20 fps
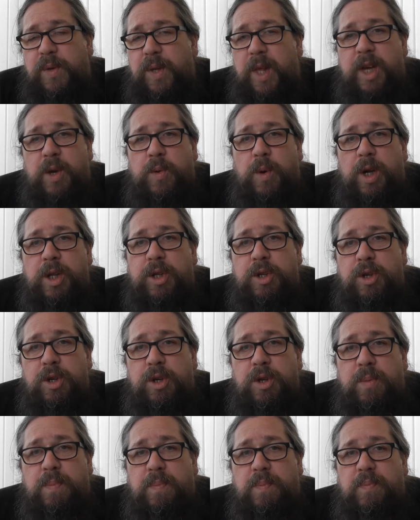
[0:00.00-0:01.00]
you like what I
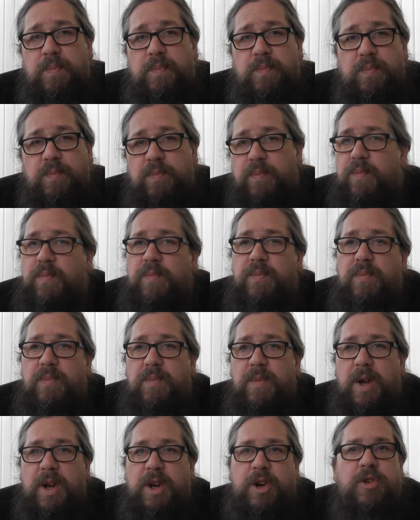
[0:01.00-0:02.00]
do,
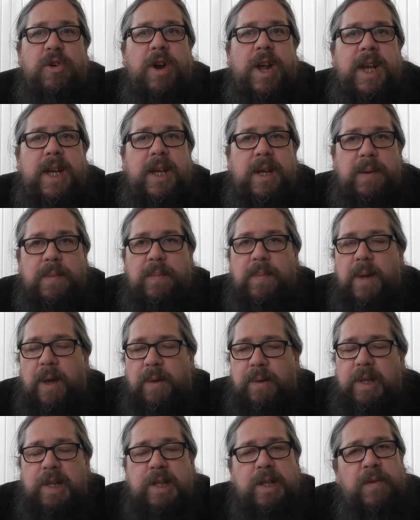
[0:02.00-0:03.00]
great.
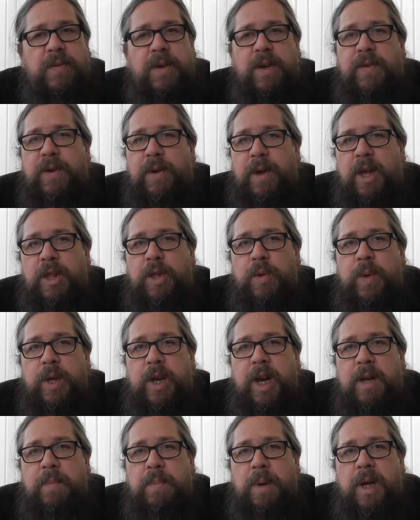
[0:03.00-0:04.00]
I'd love it if you hit the wee
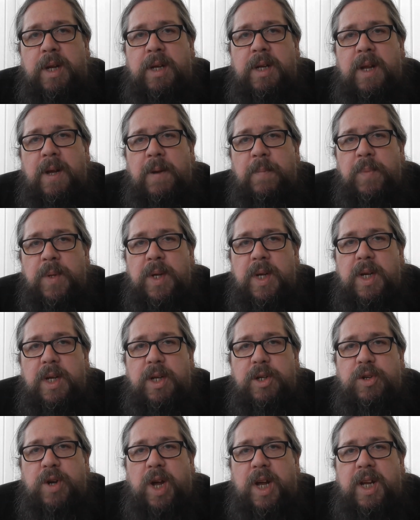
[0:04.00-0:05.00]
red button.
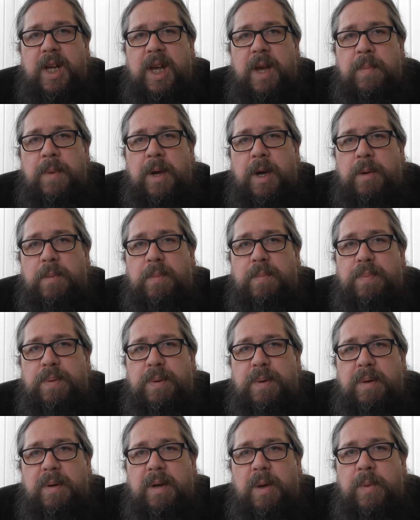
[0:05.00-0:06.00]
Try and get me up
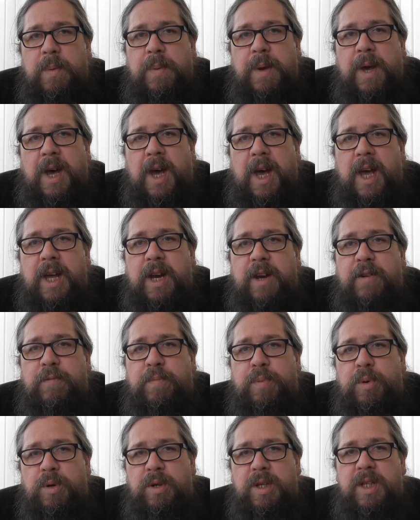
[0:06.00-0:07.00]
a wee bit higher.
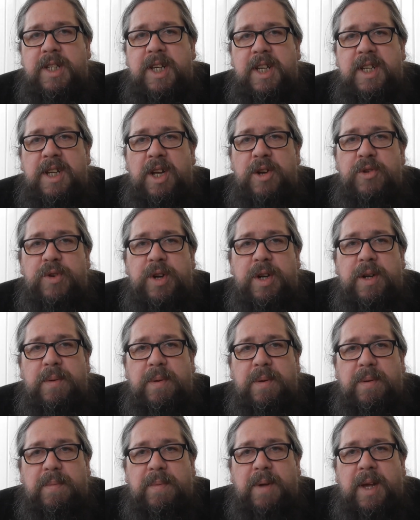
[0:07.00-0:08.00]
I've broke the 600
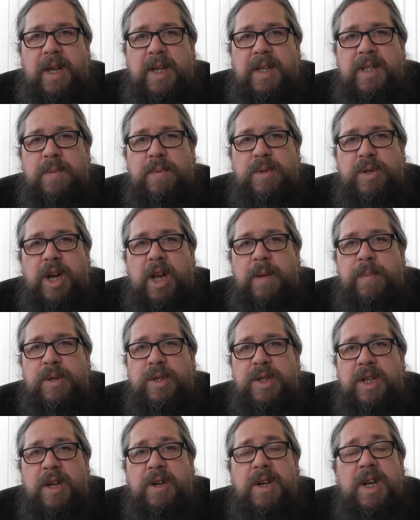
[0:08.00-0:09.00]

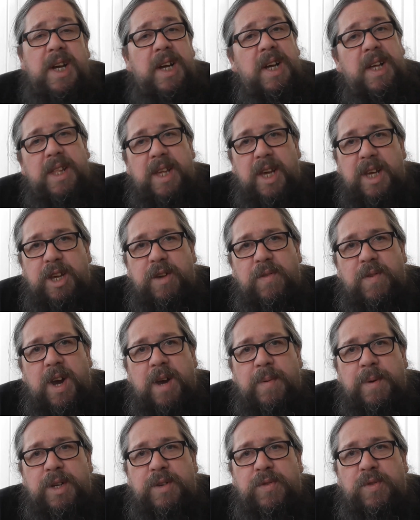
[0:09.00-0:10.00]
subscribers now. Thank you
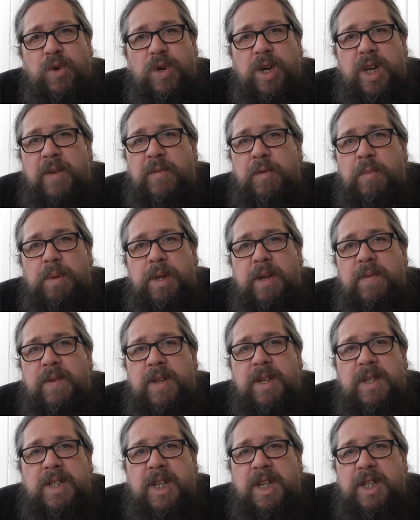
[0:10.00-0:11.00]
very much, folk. I never believed
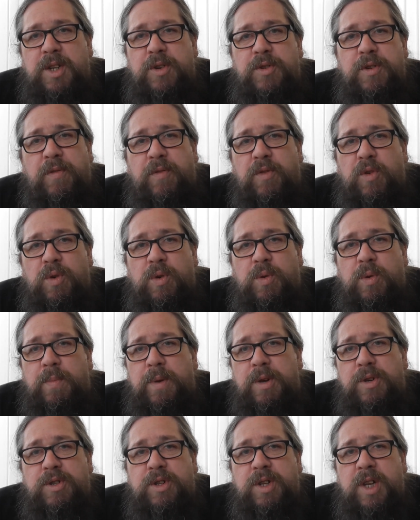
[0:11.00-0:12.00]
that 600 folk would
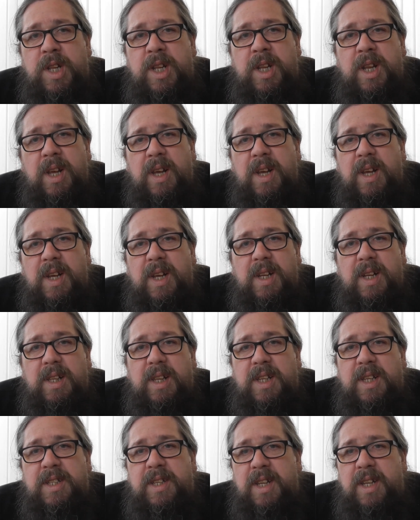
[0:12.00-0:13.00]
be interested in
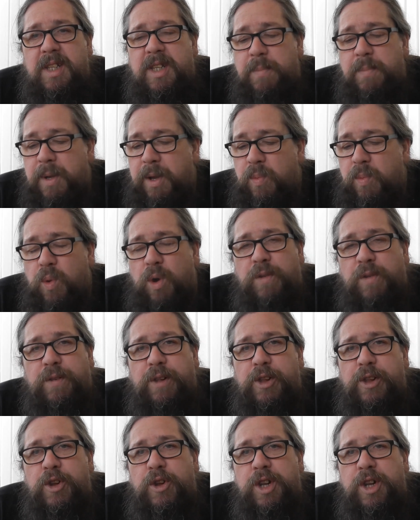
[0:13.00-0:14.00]
listening to me
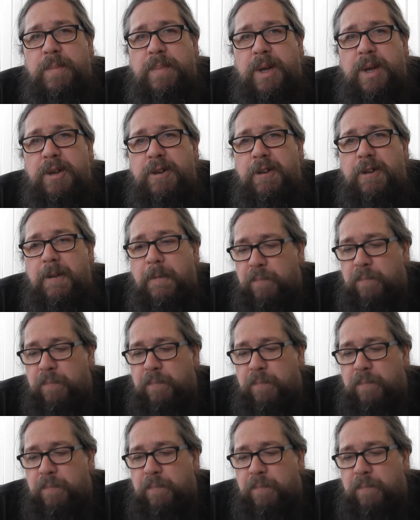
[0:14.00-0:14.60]
waffling on about